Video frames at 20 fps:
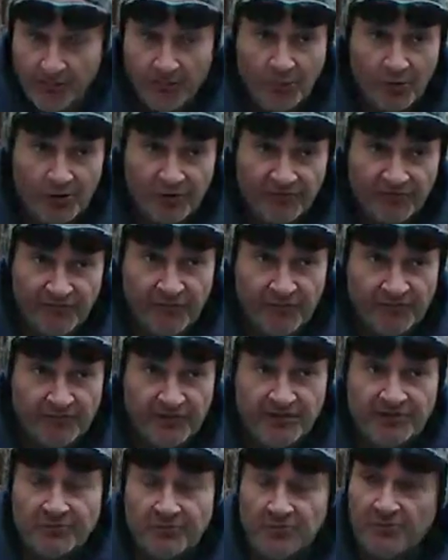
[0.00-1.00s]
One of the first
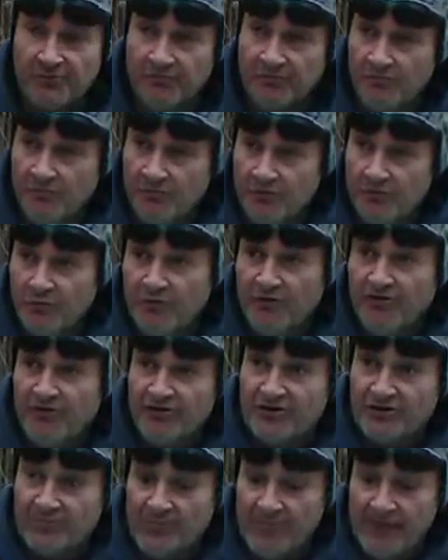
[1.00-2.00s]
things what the
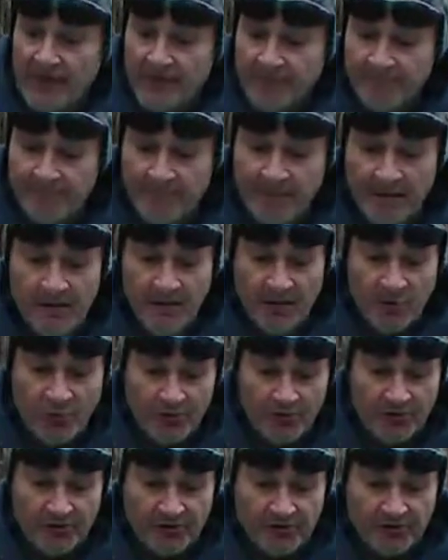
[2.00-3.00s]
fish will be about,
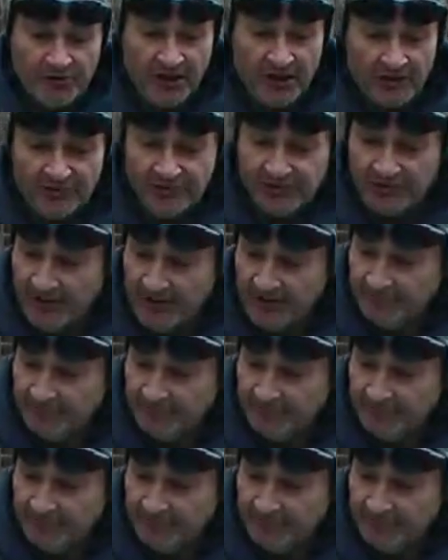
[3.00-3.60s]
we're going to discuss,